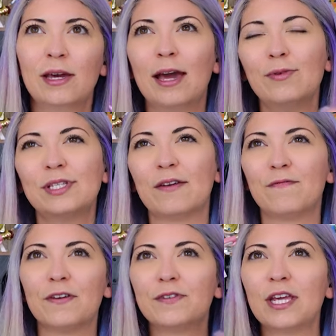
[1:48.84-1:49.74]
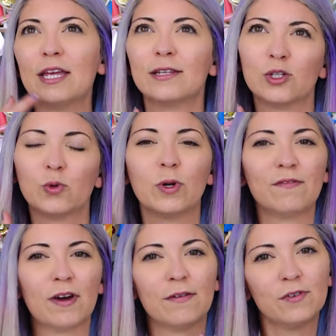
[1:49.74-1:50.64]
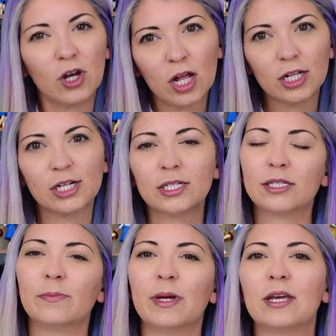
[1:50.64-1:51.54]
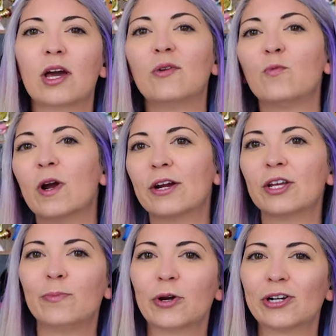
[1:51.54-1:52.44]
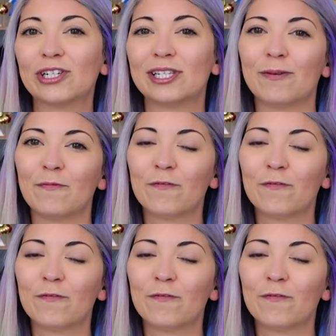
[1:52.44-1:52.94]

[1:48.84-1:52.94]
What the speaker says: I would say $15 to $25, depending on where you purchase them